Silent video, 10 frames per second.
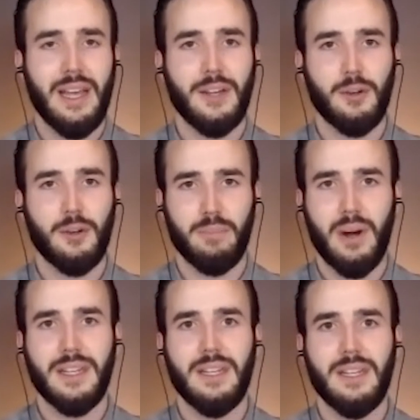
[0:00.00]
and your
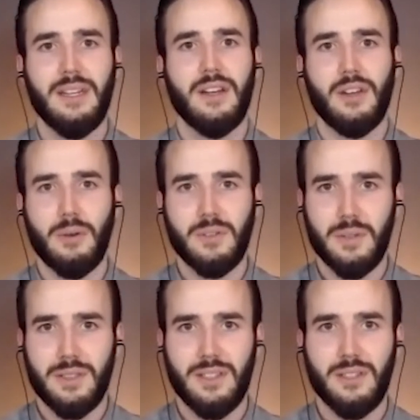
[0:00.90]
body knows
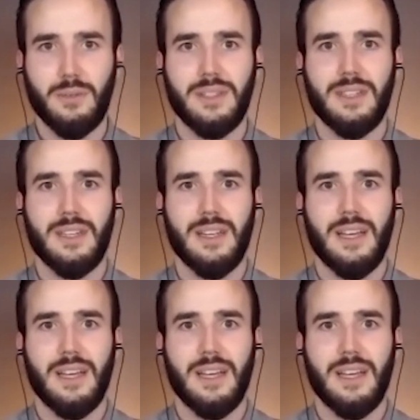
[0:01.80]
what to do with it.